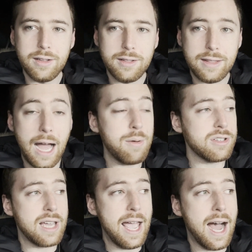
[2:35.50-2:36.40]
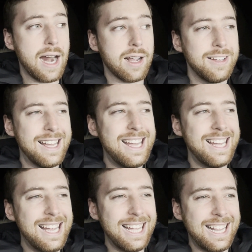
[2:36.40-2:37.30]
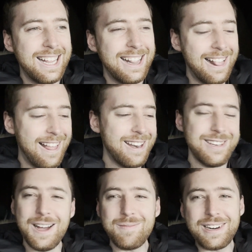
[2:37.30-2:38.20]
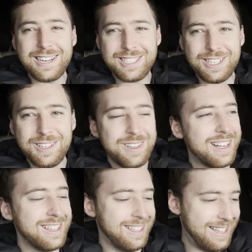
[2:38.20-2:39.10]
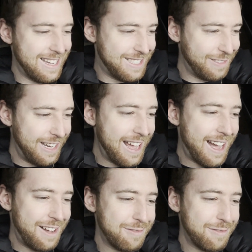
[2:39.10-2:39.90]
That was chaotic. Number 2 on the list, we have